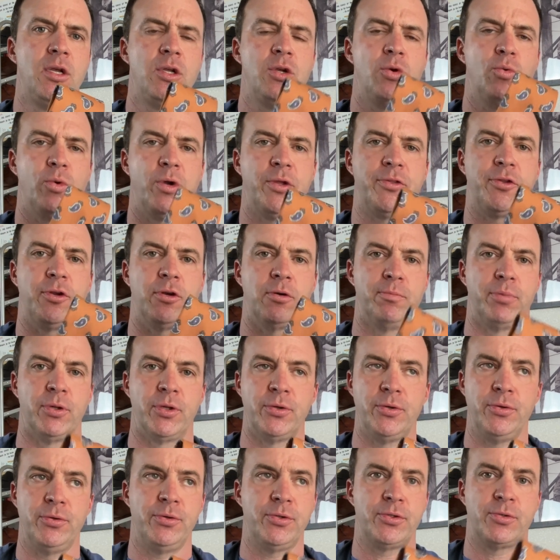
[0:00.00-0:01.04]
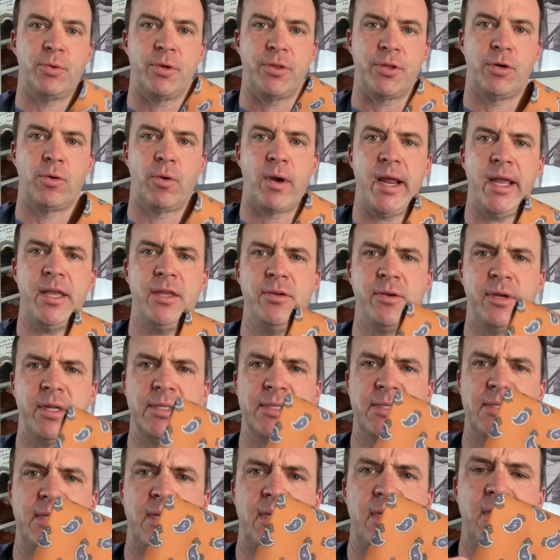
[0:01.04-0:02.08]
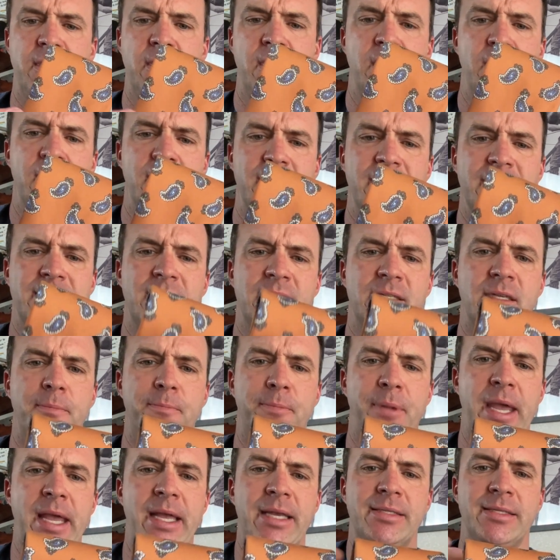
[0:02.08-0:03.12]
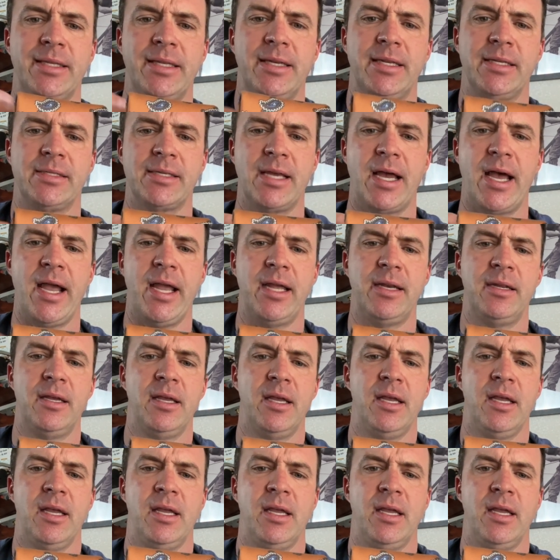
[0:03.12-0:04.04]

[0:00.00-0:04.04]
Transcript: with your blues, with gray. You can see this is a paisley design,